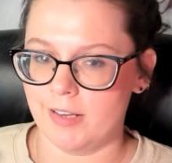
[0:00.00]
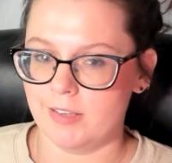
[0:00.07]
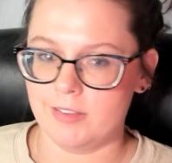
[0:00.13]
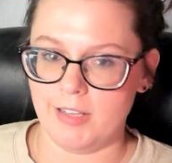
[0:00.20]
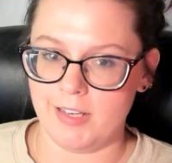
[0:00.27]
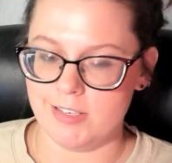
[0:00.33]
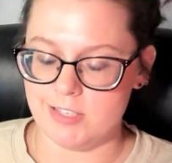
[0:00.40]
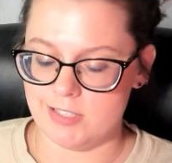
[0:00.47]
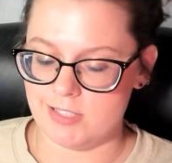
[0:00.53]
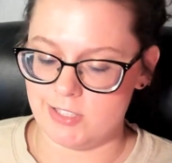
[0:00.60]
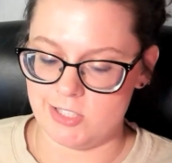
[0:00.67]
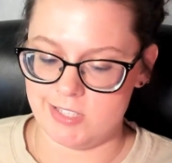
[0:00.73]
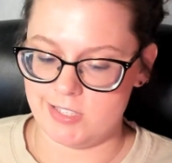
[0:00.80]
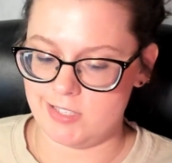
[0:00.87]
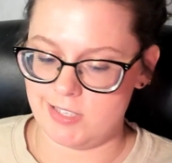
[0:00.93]
they
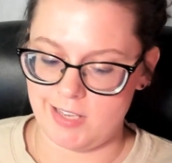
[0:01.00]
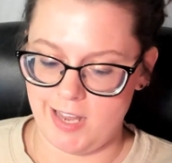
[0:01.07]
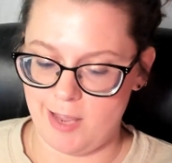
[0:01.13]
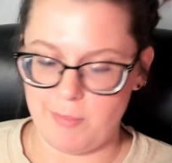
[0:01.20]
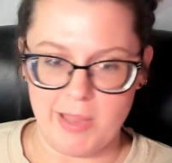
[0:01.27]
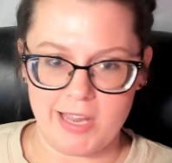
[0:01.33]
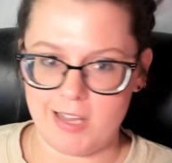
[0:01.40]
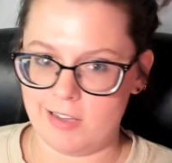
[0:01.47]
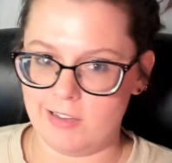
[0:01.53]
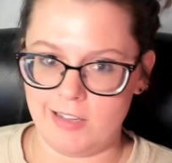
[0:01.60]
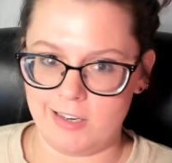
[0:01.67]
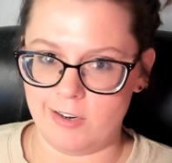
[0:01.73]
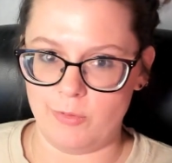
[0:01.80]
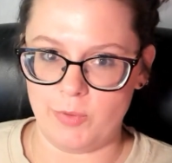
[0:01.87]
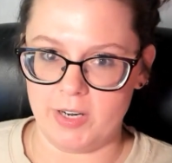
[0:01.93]
just can't make it
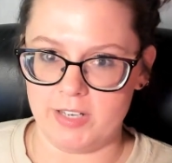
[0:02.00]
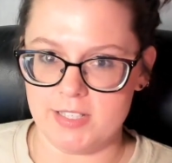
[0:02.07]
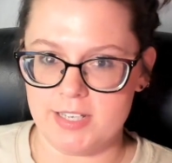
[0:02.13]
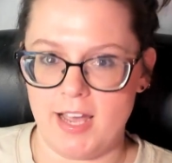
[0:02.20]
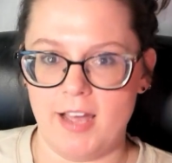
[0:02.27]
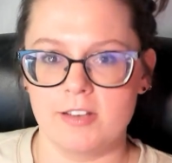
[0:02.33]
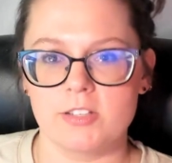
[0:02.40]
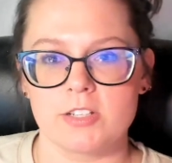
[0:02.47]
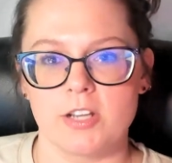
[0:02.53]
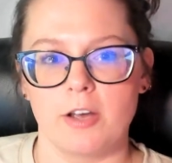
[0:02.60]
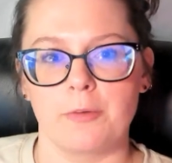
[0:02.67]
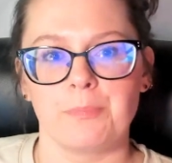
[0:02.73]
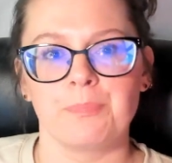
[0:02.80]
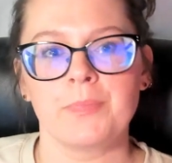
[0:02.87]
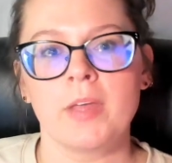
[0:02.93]
click on where it's at.
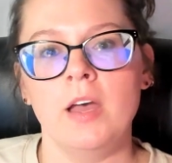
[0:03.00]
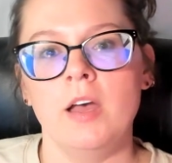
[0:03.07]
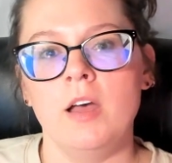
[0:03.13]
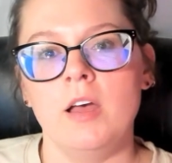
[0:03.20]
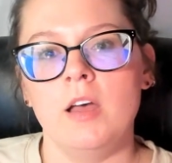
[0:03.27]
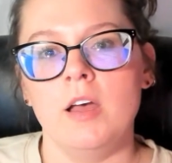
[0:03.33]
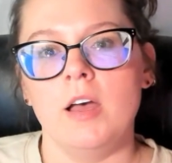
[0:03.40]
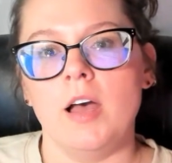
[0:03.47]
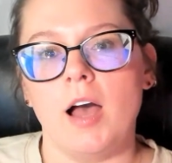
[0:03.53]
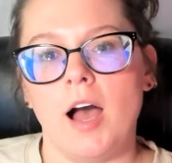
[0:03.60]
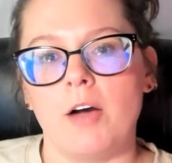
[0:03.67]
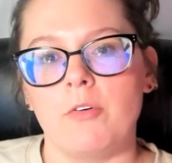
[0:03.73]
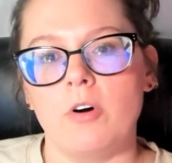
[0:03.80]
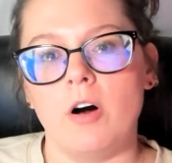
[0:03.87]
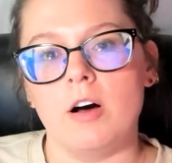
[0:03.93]
So
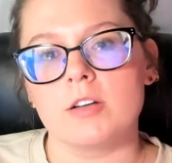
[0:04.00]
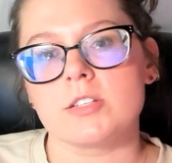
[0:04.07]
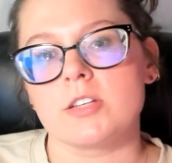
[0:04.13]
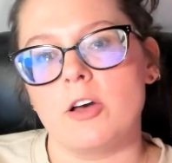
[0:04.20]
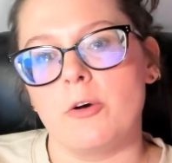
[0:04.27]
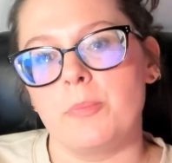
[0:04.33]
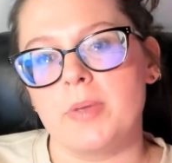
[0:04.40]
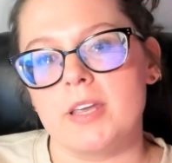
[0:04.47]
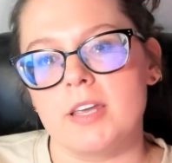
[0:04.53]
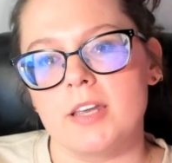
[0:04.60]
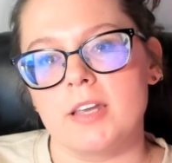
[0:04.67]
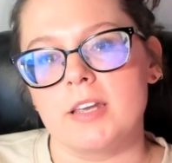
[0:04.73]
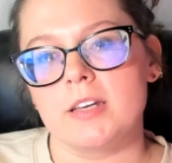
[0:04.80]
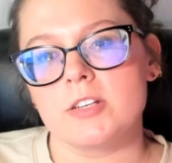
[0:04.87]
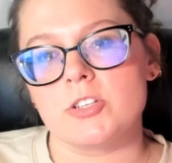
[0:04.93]
I will also
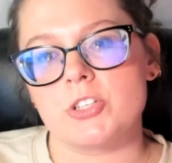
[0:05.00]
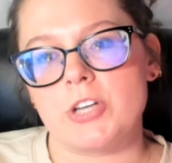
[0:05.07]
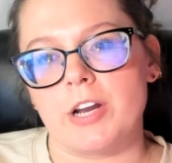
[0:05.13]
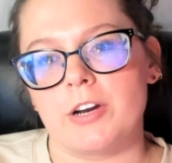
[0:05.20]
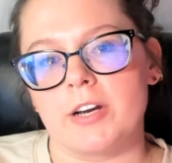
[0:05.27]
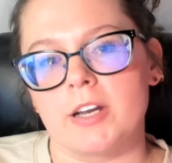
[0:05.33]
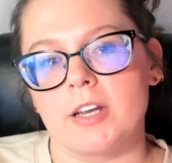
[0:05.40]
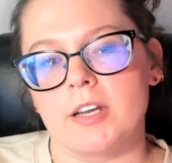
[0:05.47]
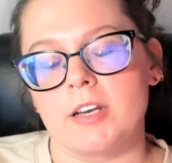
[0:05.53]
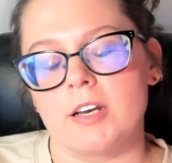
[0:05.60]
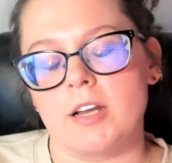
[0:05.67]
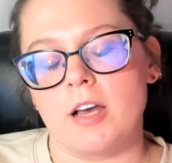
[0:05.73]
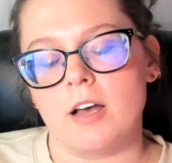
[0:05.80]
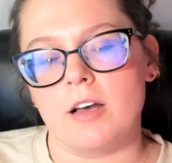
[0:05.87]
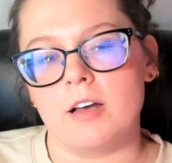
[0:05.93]
be sharing
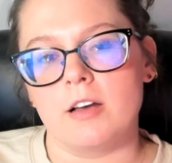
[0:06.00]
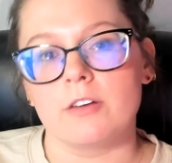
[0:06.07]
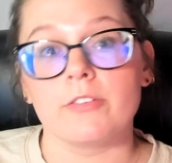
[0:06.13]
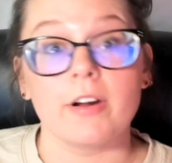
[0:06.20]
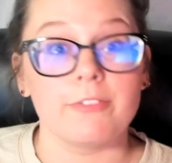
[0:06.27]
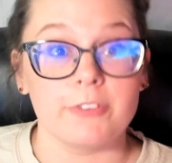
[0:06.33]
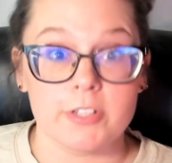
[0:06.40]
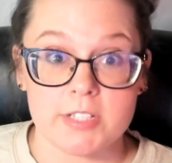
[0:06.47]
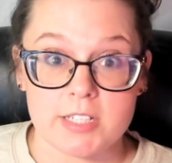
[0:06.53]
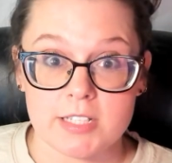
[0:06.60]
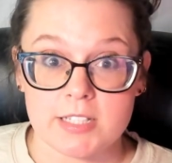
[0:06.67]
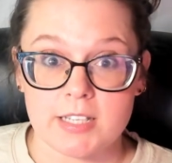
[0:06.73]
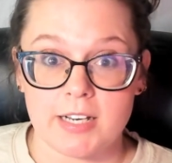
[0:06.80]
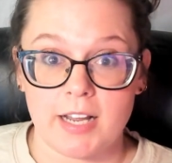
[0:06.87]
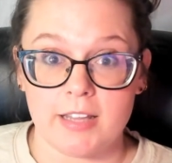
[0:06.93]

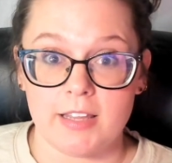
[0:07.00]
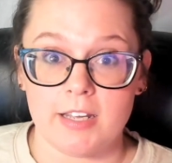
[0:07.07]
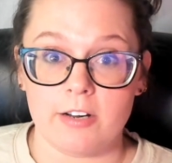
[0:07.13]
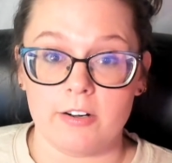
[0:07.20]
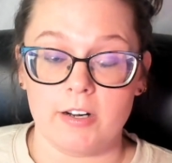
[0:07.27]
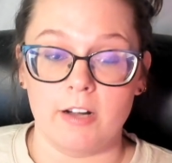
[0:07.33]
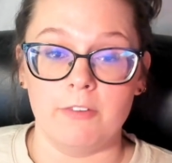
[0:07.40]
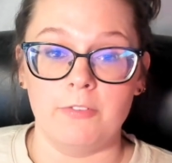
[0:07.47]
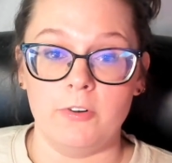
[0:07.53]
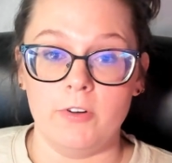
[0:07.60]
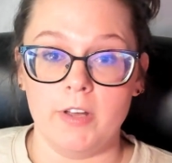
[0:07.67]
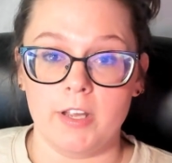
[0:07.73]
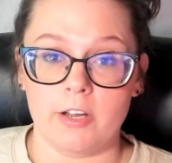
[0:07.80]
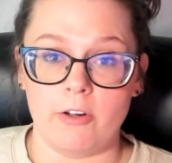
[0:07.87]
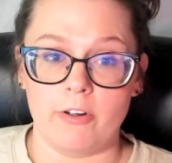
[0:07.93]
references that I think are helpful
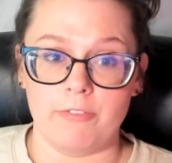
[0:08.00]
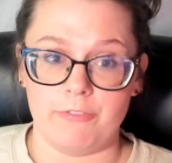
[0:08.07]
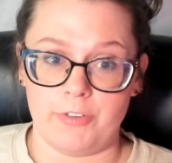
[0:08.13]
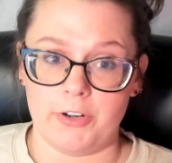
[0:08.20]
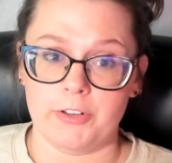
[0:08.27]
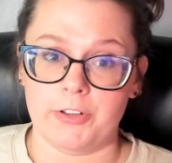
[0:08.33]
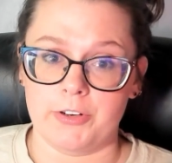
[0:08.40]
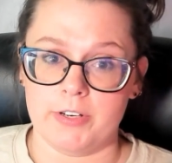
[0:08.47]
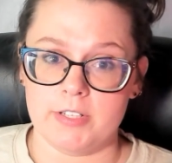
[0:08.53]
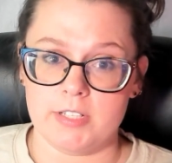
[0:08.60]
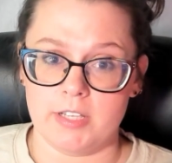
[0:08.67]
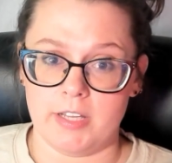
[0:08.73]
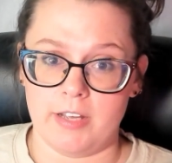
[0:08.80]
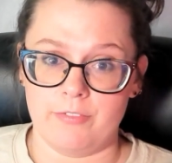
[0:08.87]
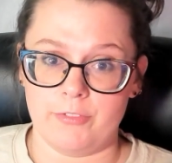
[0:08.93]
and going further
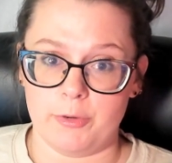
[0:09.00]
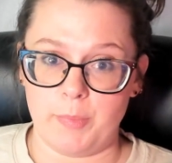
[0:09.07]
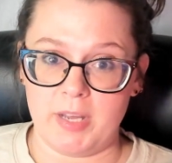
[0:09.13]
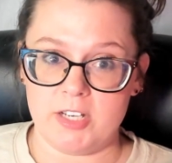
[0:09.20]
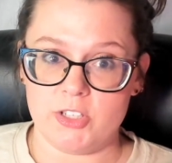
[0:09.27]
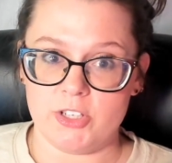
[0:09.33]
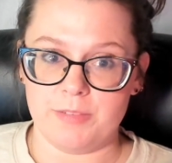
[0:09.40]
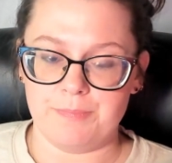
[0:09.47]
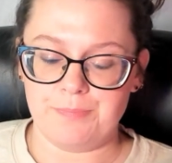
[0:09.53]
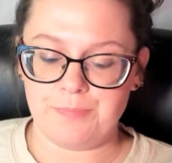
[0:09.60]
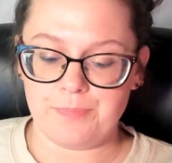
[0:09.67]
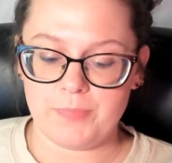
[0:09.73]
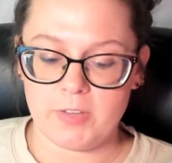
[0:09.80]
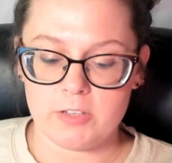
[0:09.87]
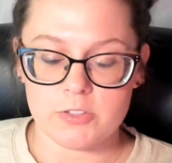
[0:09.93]
into the information.
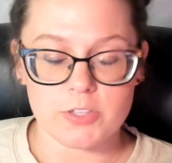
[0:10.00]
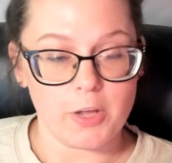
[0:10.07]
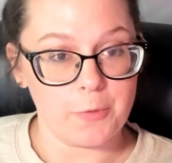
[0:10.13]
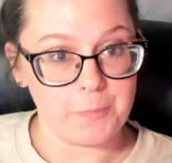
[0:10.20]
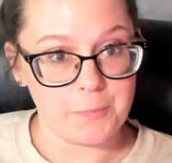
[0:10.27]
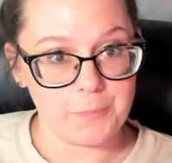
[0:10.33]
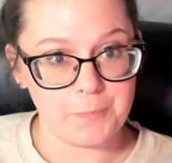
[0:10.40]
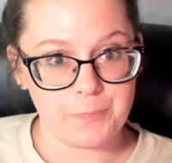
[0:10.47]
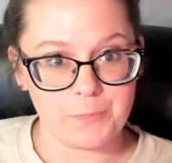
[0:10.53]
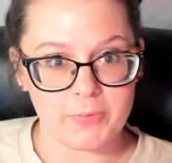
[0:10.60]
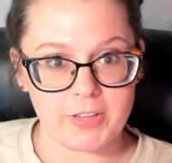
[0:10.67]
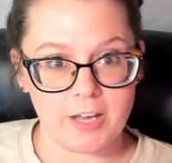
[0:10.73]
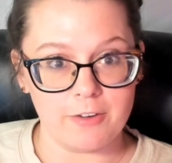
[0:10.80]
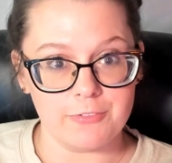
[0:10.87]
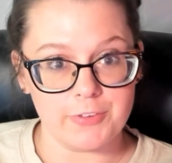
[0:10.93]
So
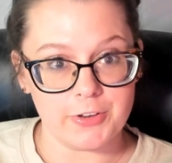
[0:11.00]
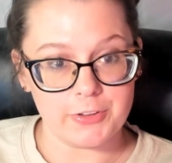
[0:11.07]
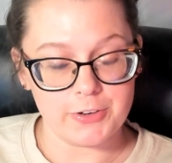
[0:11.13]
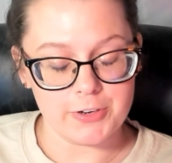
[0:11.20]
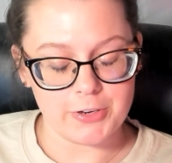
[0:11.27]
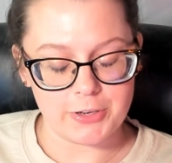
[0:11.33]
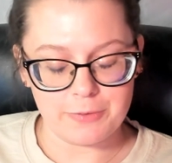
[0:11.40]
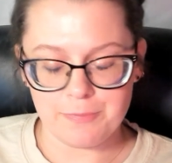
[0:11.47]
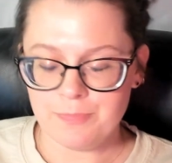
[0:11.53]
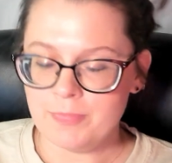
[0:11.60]
without further ado,